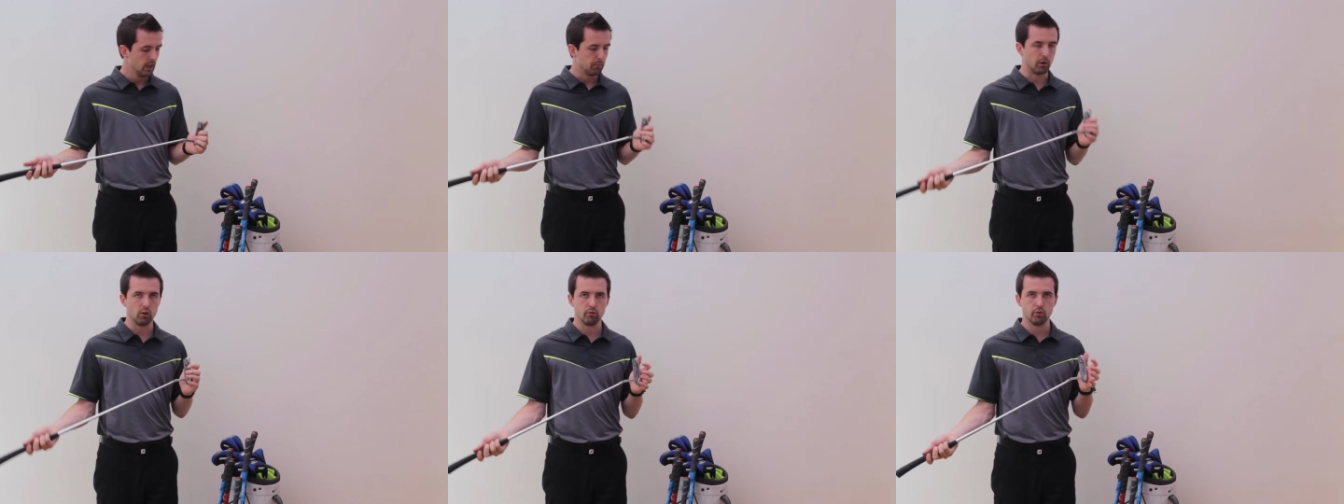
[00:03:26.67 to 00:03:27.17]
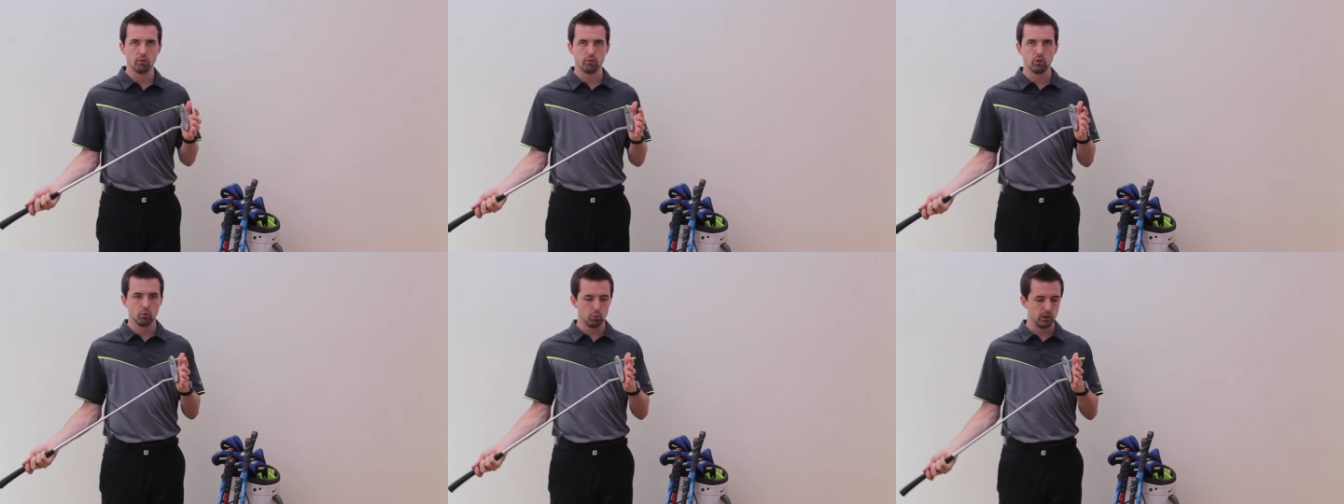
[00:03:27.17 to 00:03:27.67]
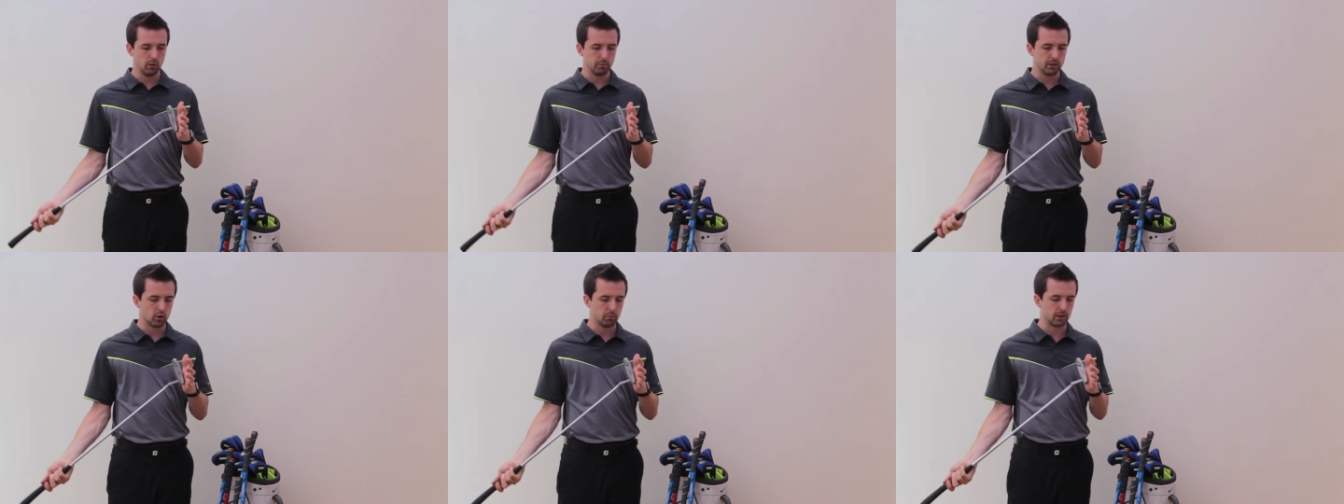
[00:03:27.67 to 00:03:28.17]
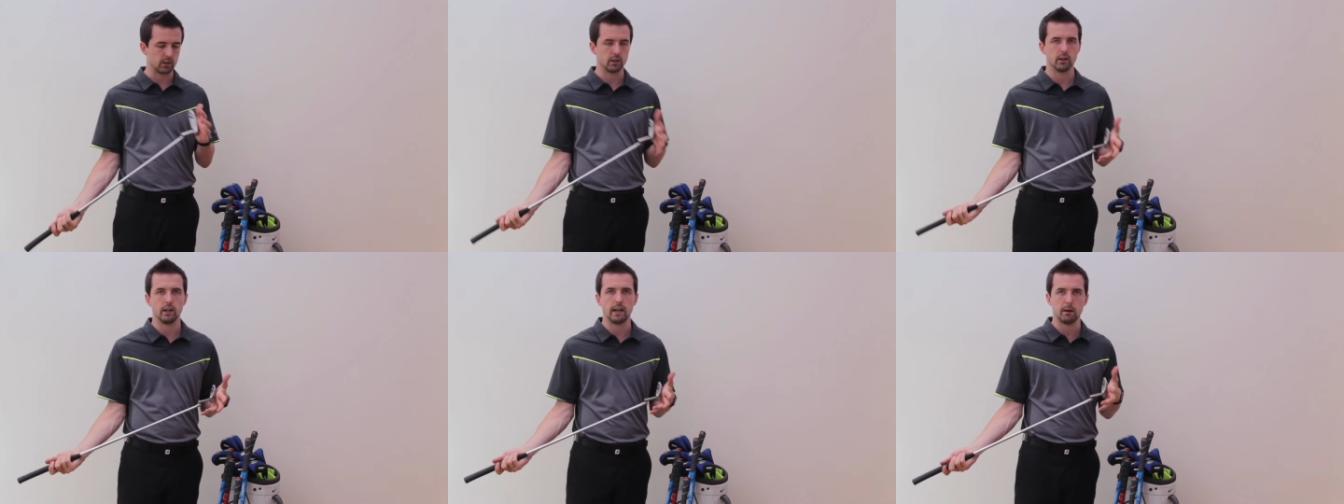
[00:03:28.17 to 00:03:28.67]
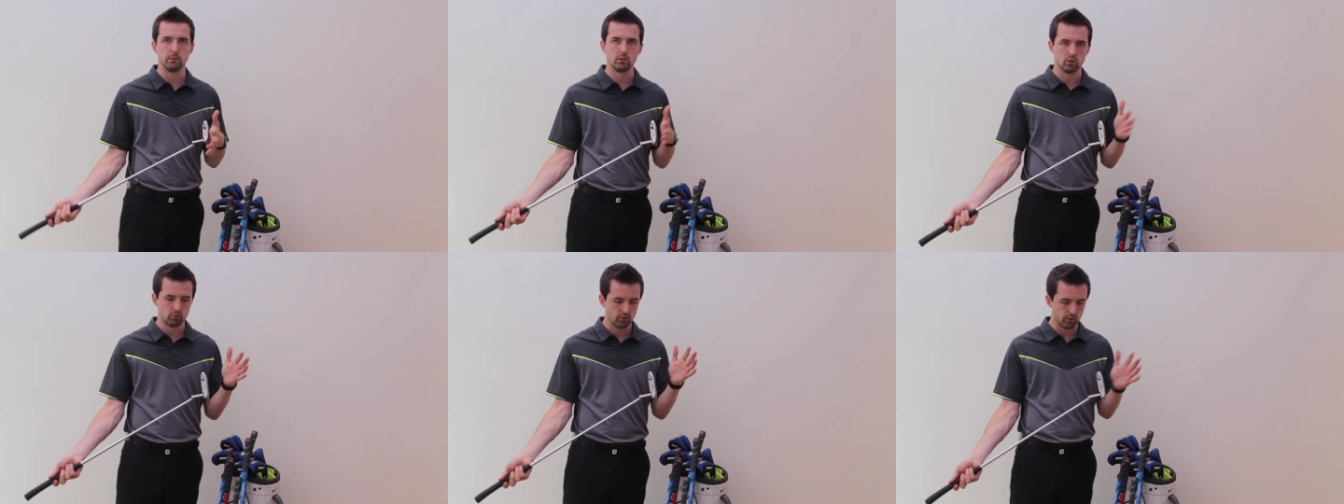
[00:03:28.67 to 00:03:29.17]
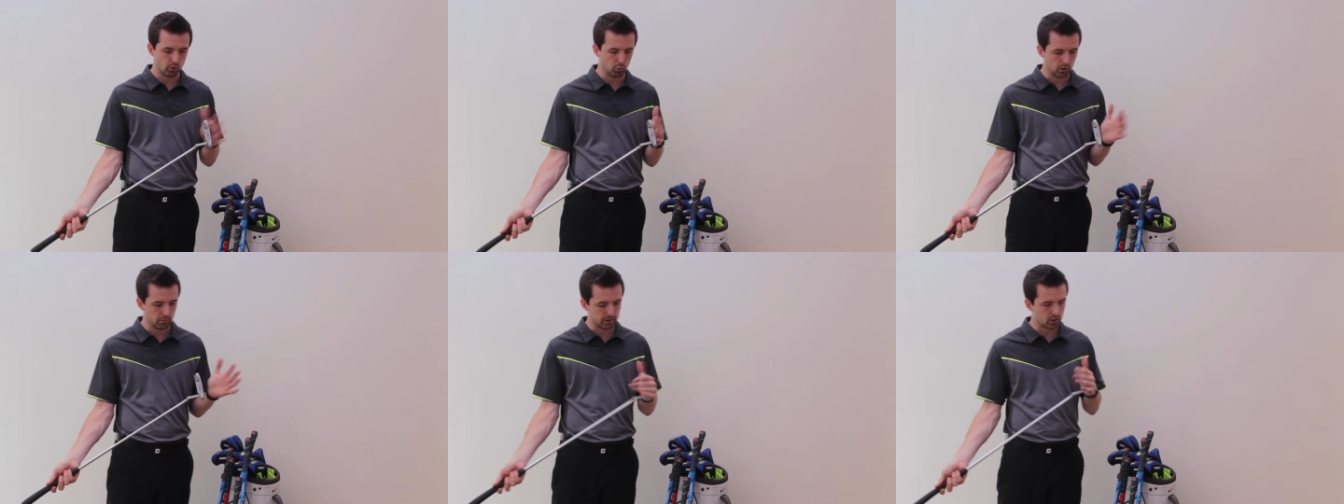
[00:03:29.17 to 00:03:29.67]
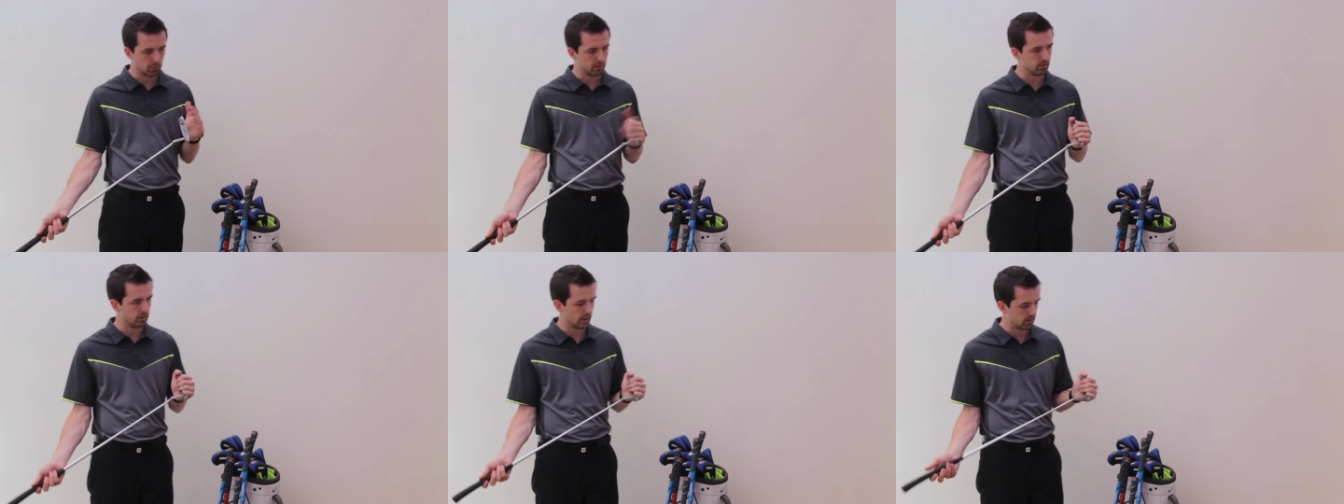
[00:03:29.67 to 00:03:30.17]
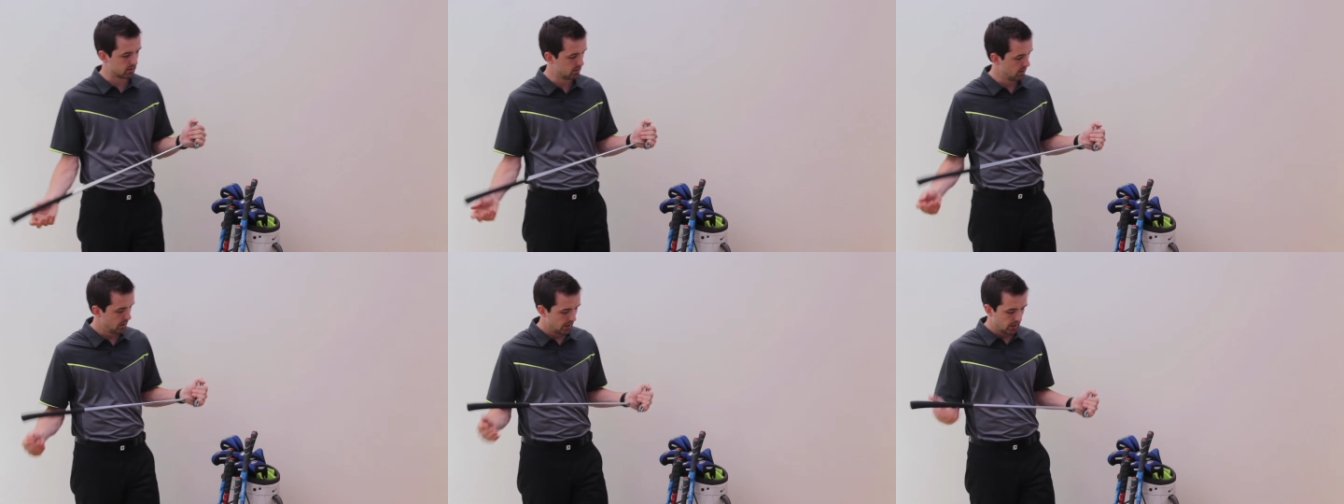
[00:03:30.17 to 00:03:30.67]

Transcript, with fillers: but a review will be coming, and an amateur review will be coming of this.